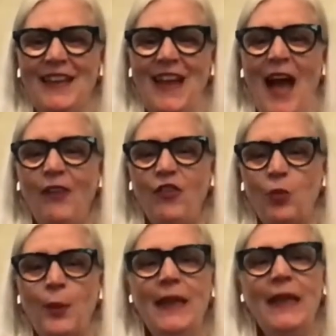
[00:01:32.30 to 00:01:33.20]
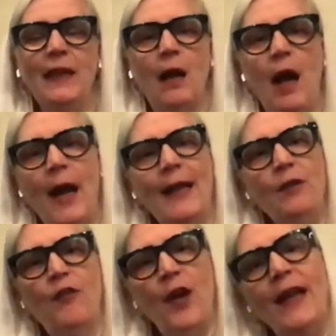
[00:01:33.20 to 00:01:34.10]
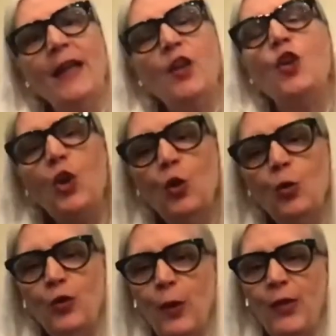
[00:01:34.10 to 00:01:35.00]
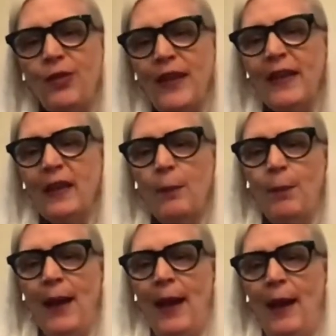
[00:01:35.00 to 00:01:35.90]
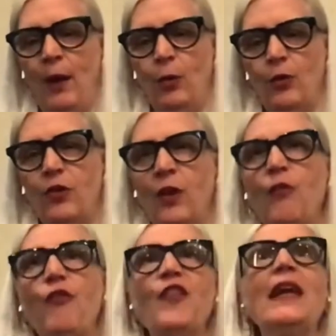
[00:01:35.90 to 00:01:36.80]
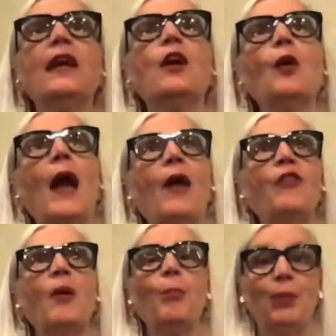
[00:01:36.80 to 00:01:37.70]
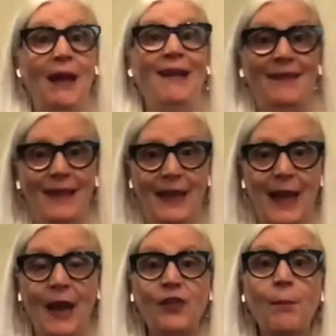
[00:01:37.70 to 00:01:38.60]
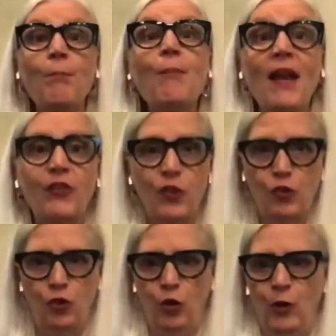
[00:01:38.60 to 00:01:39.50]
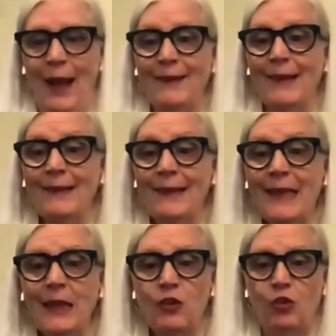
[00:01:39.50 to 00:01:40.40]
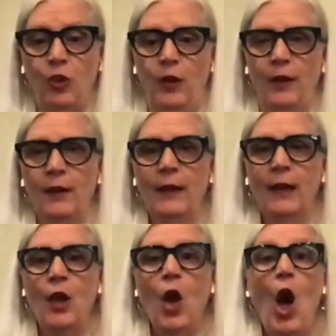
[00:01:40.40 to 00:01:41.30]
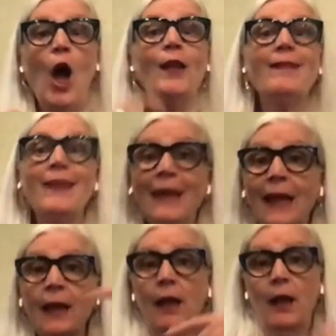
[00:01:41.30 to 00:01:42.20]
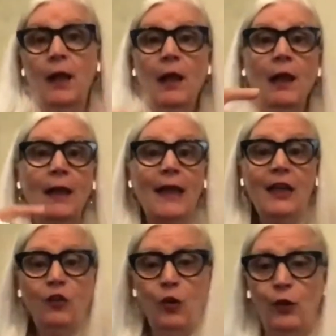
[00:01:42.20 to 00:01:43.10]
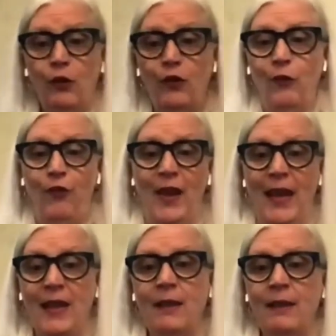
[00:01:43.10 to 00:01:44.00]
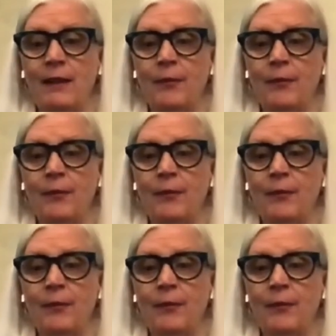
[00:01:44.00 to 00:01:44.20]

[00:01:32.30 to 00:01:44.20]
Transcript: Last week, I invited you to think about fear as a blessing, as a messenger, as a teacher, until it turns to faith.